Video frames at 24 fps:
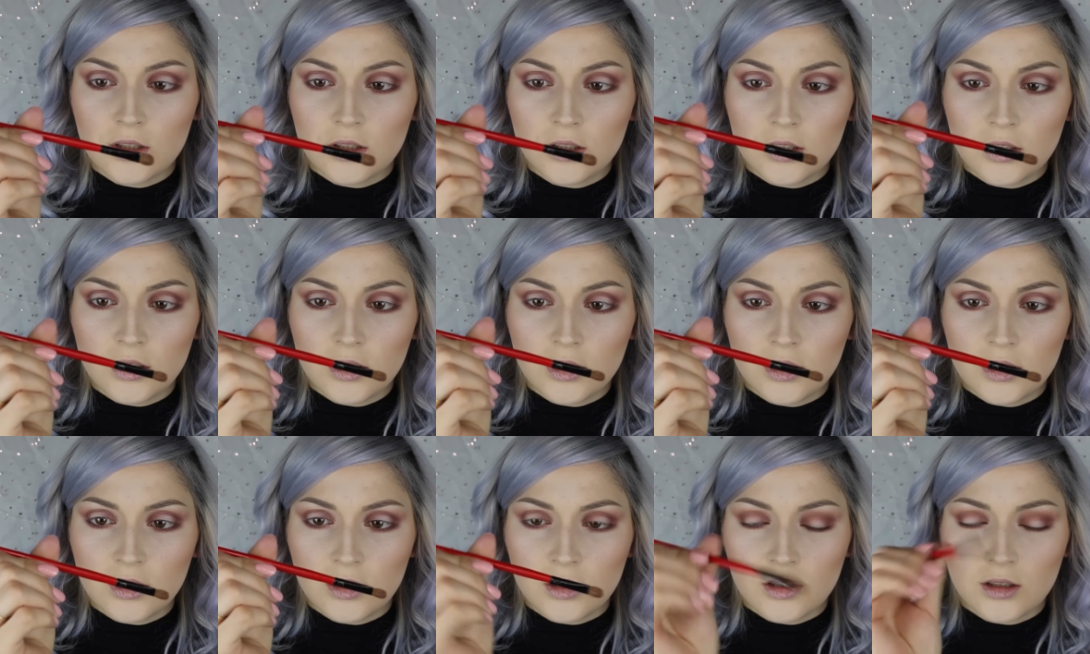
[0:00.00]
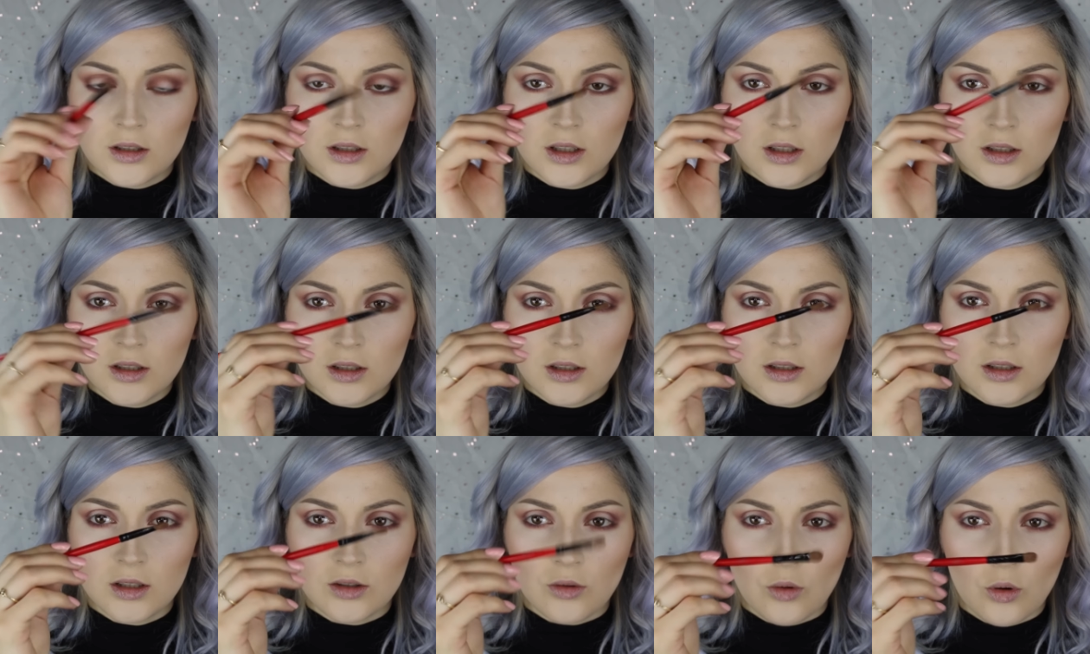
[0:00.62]
This is this
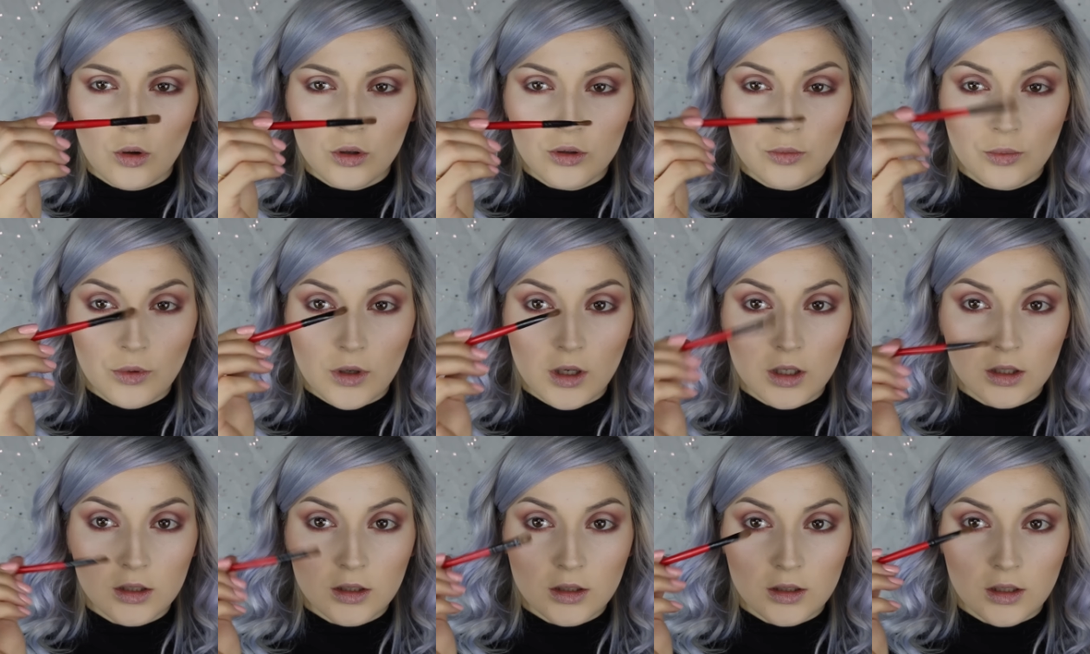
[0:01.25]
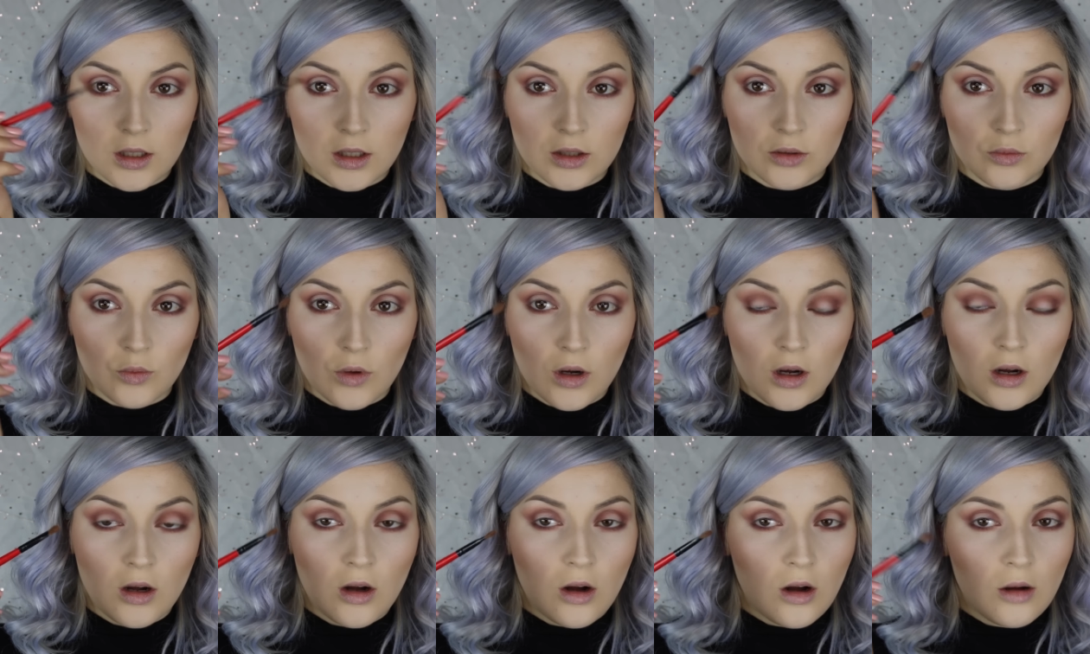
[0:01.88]
is an old brush as
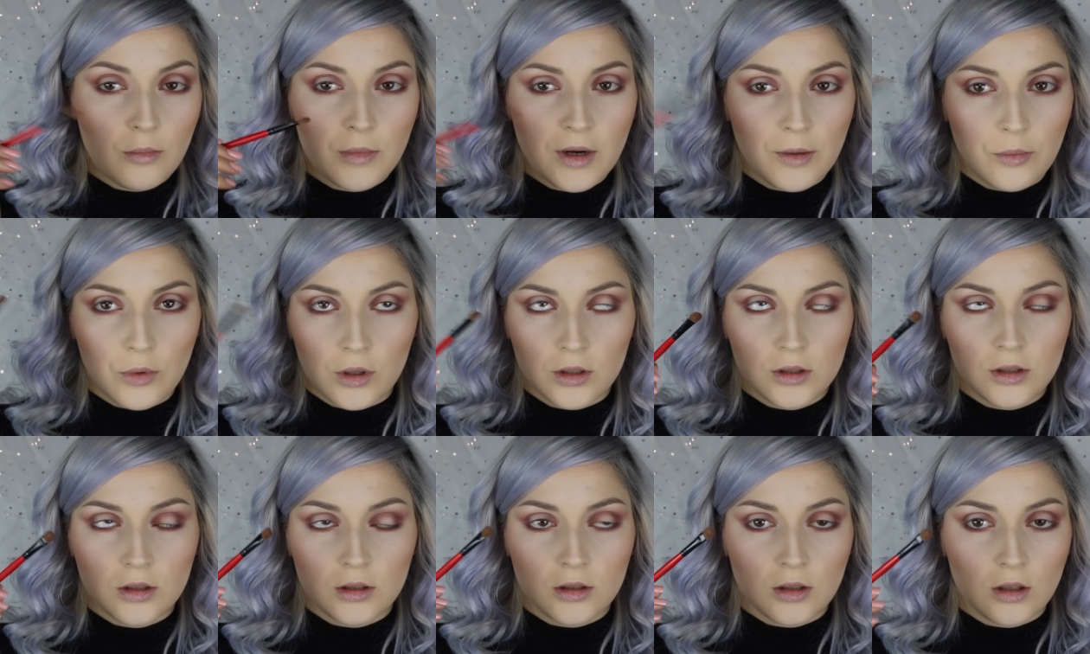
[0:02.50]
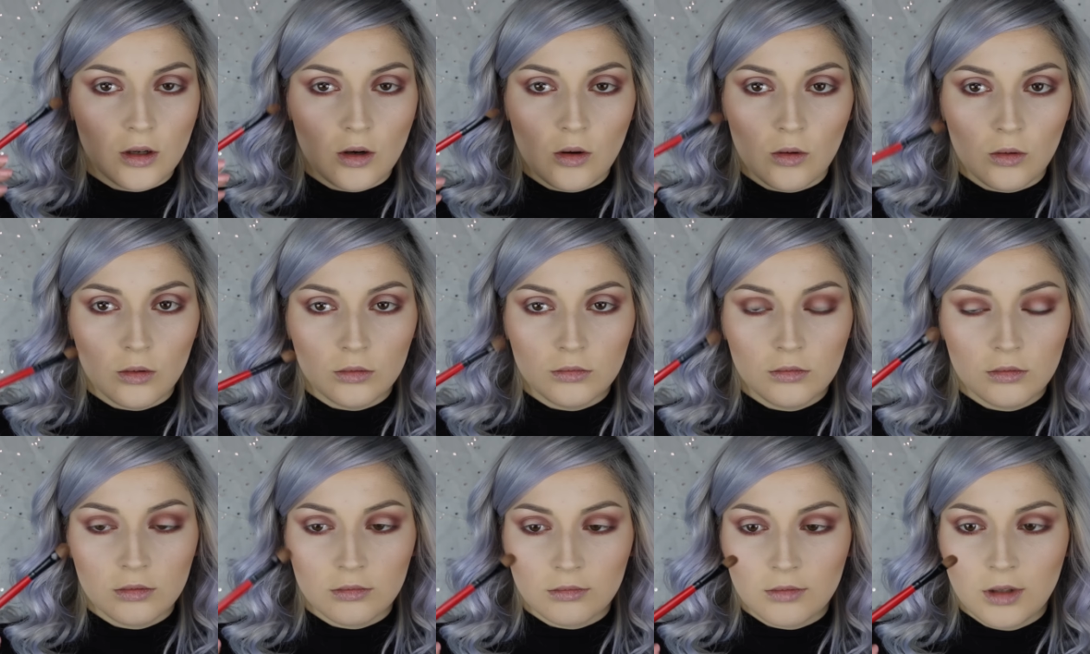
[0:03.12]
well. All my brushes are
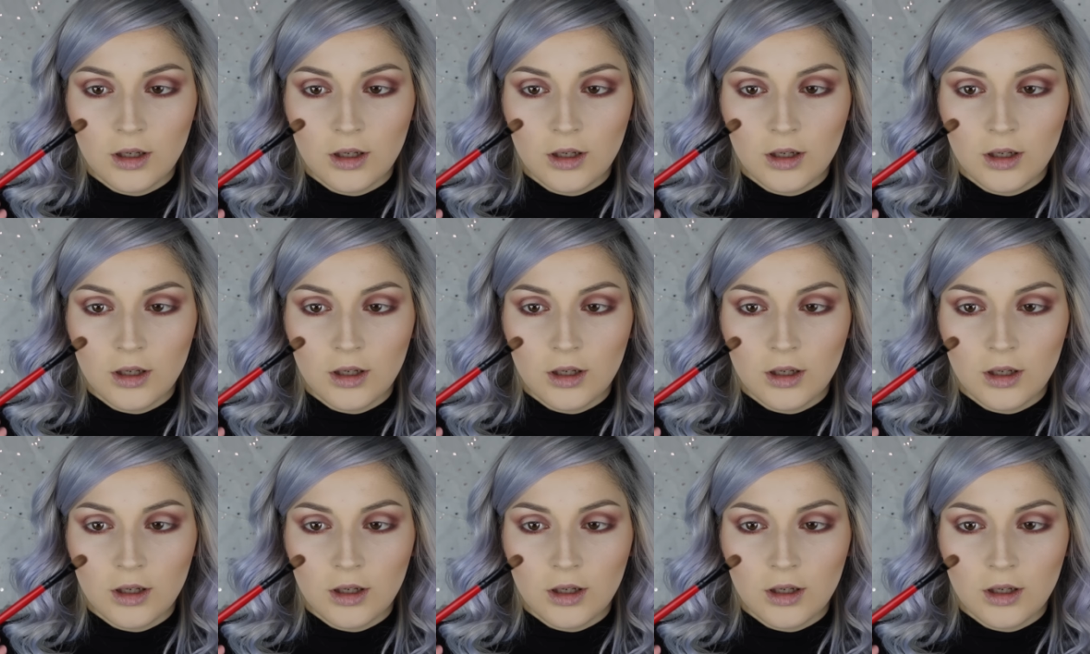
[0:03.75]
old.